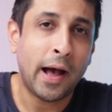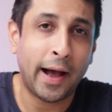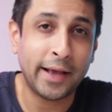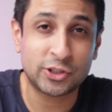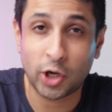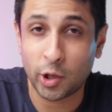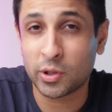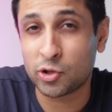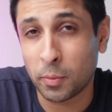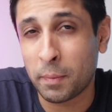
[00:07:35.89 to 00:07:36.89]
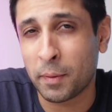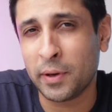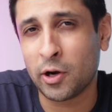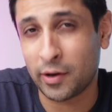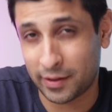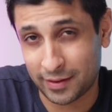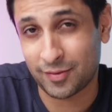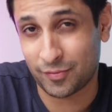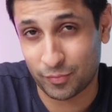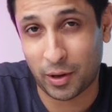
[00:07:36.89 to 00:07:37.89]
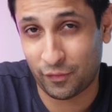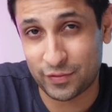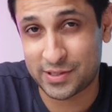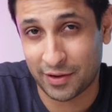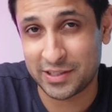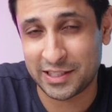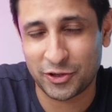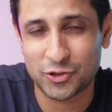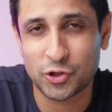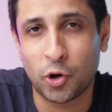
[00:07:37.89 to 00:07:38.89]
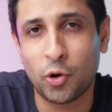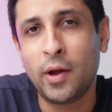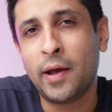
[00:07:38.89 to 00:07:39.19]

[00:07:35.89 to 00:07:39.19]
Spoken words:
I started with Adobe Premiere about 17 years ago,